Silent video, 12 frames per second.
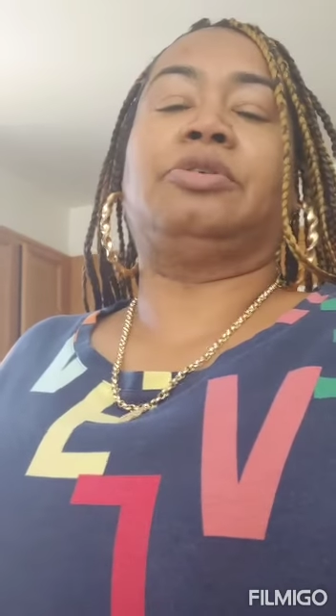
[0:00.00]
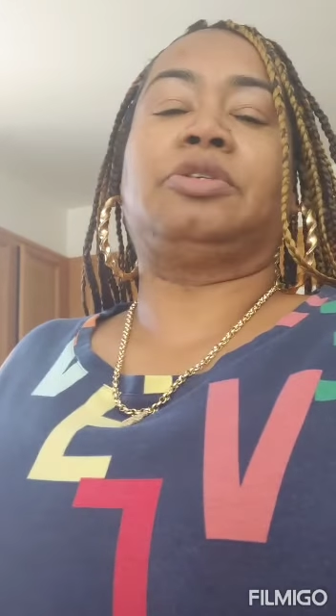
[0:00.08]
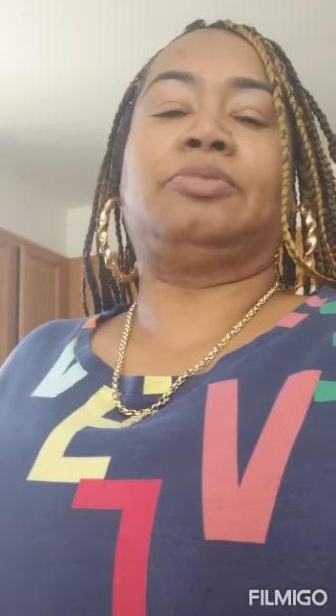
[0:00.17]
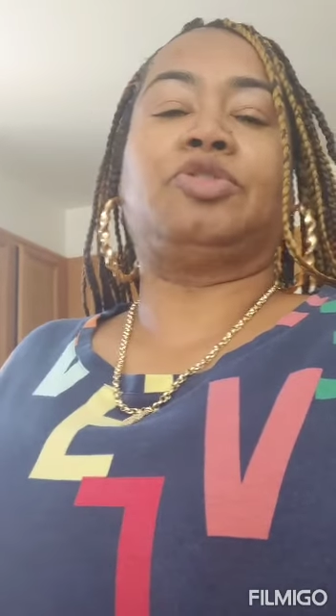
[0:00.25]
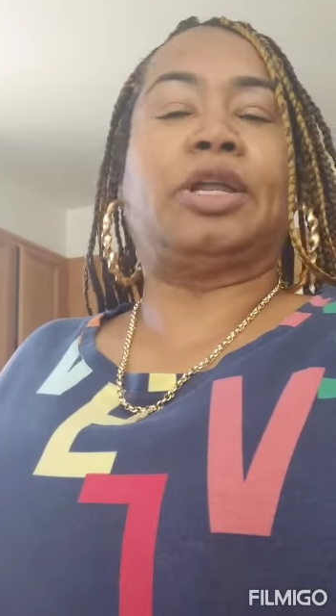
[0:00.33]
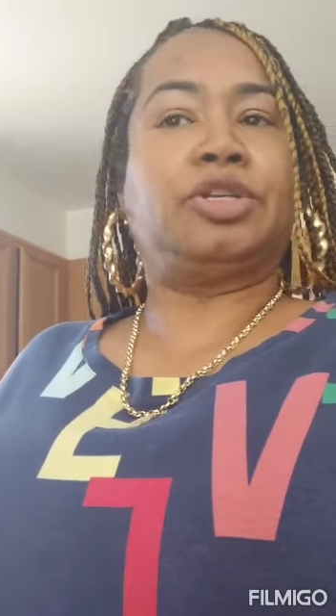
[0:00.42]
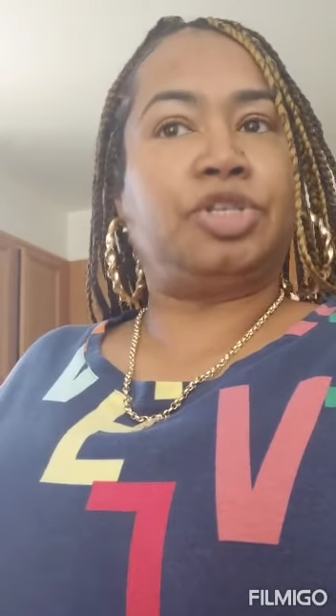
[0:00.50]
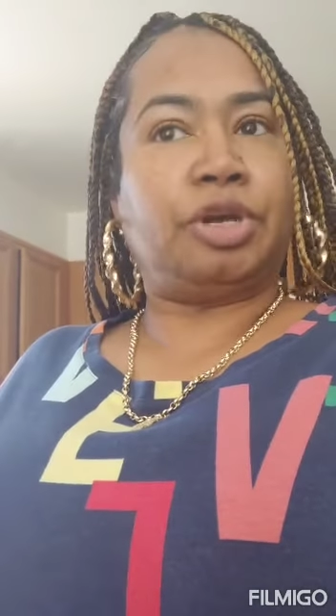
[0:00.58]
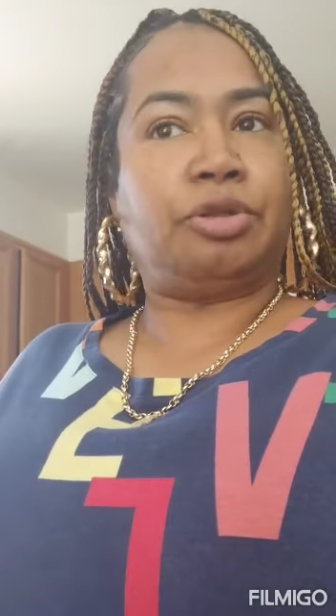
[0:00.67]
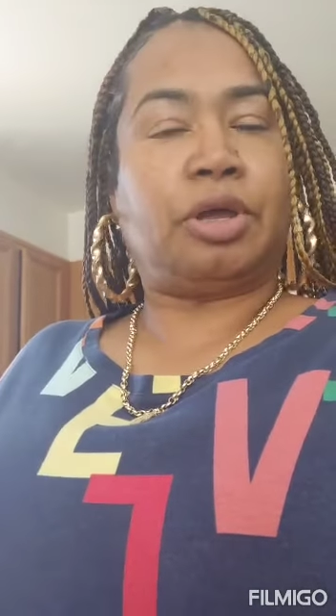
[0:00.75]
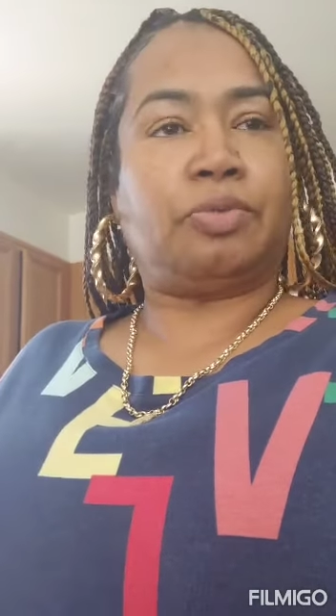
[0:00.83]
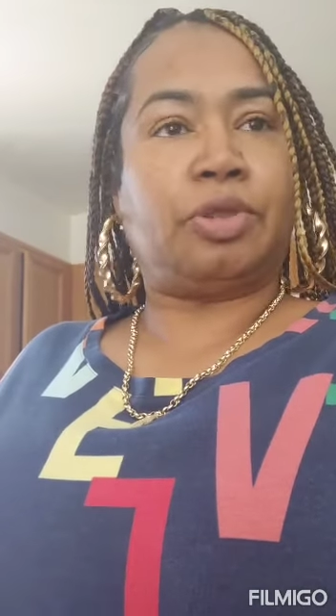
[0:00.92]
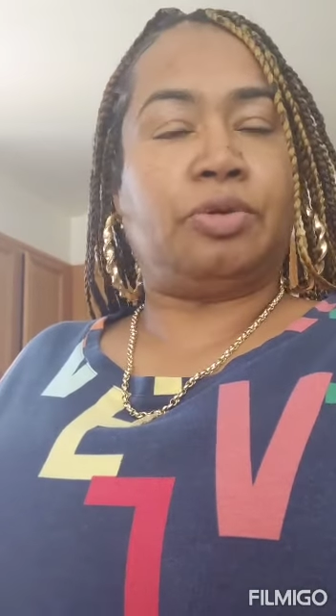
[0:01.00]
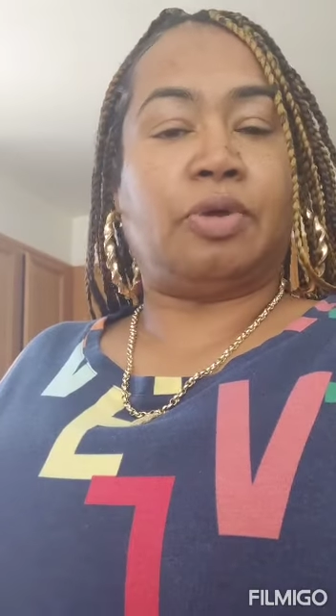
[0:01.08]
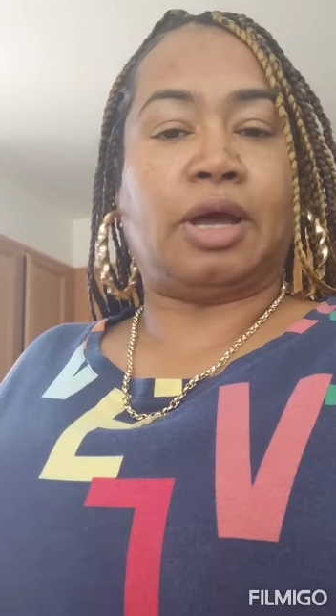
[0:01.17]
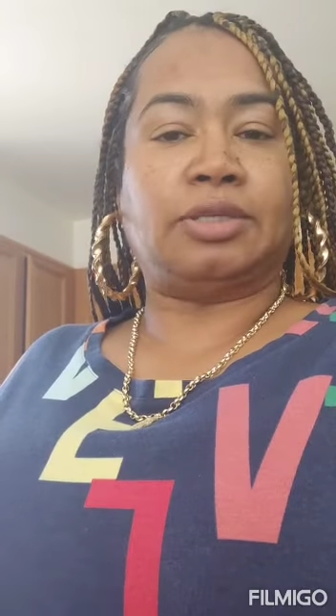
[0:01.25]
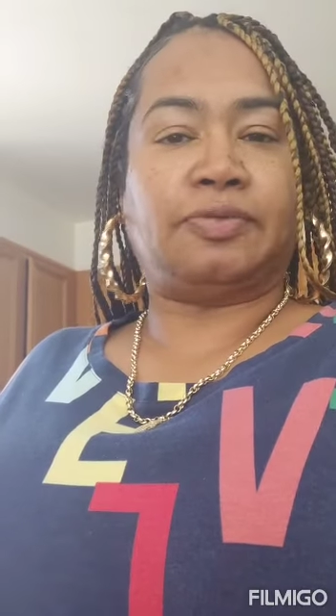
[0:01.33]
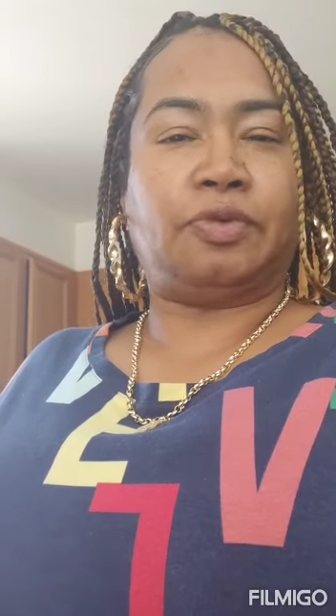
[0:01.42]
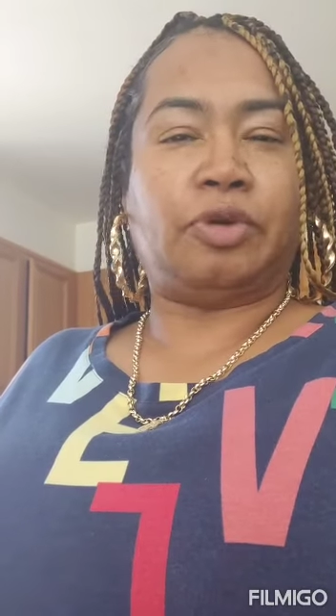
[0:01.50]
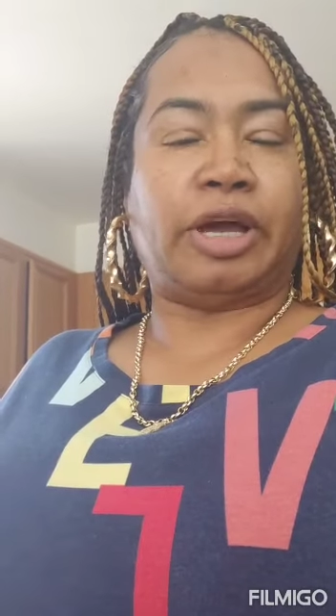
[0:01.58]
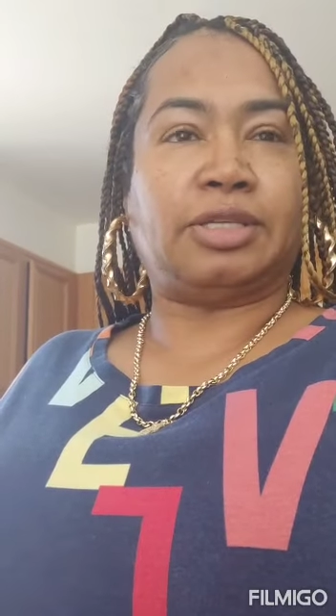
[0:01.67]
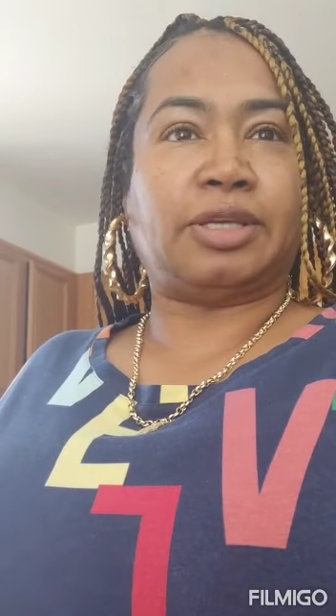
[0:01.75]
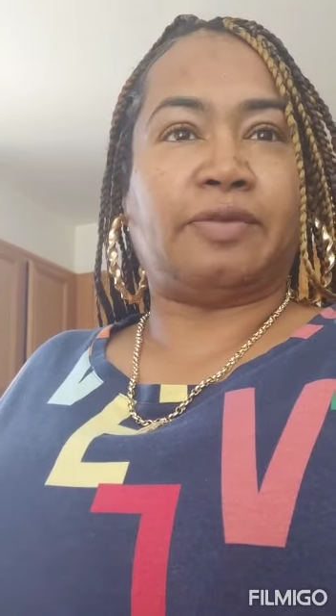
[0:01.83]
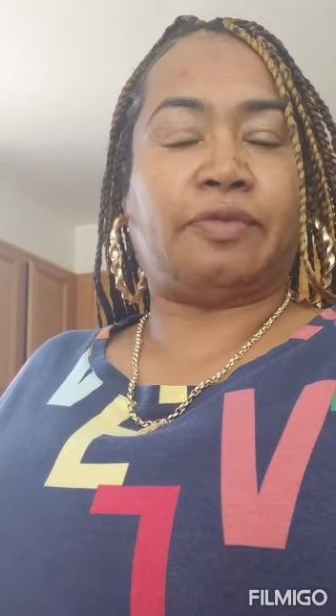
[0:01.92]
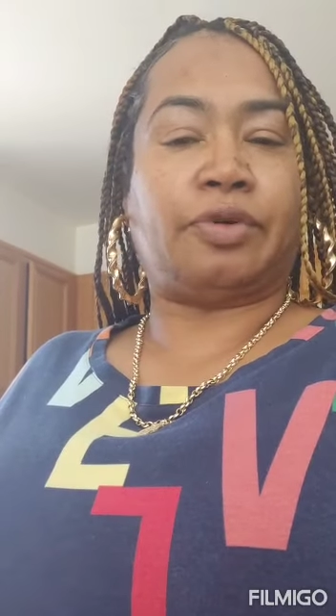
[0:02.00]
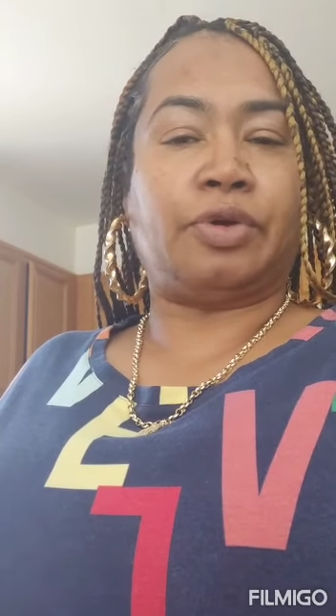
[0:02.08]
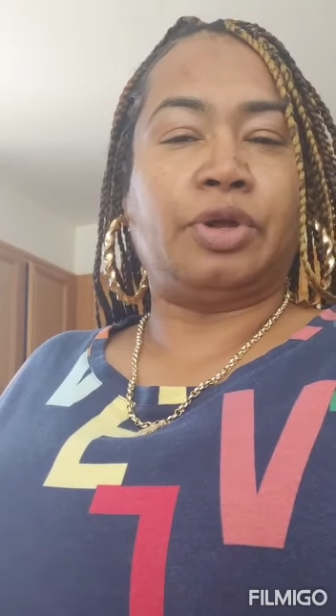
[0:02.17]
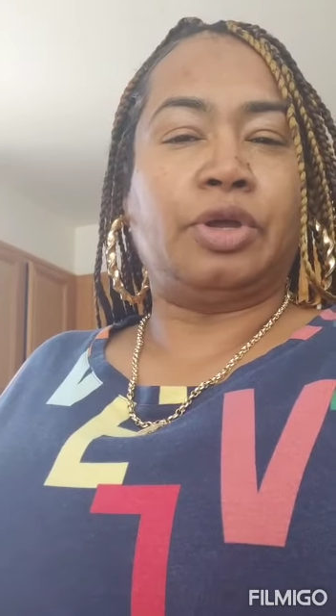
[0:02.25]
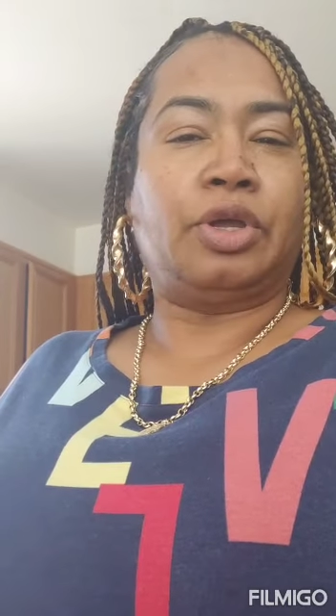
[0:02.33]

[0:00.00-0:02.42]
So I'm trying to share that with you guys if you guys ever,